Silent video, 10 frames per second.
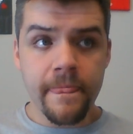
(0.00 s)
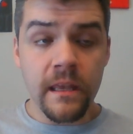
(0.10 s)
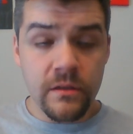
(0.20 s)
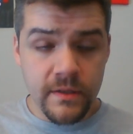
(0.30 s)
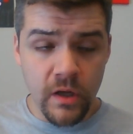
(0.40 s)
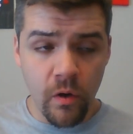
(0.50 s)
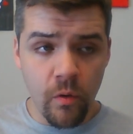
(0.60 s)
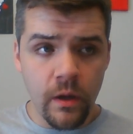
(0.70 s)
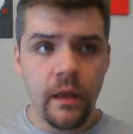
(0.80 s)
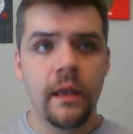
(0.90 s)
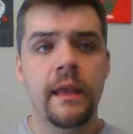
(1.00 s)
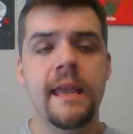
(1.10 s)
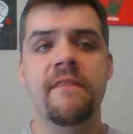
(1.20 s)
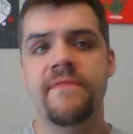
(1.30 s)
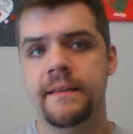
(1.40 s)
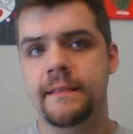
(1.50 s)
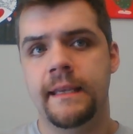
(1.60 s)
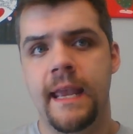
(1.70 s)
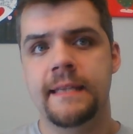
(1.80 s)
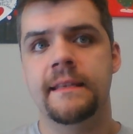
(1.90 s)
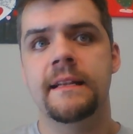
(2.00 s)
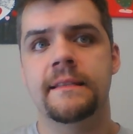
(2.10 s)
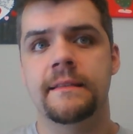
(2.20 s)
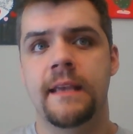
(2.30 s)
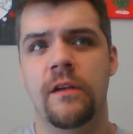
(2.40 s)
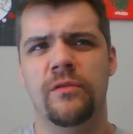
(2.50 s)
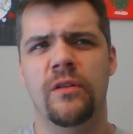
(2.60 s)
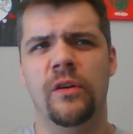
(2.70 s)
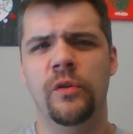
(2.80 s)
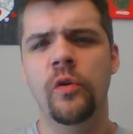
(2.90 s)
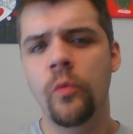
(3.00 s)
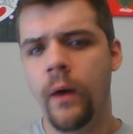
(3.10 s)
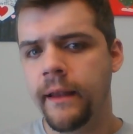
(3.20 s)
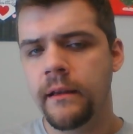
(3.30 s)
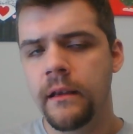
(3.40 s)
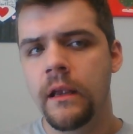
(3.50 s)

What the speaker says: So if that's the case, then it's this character called Kuan,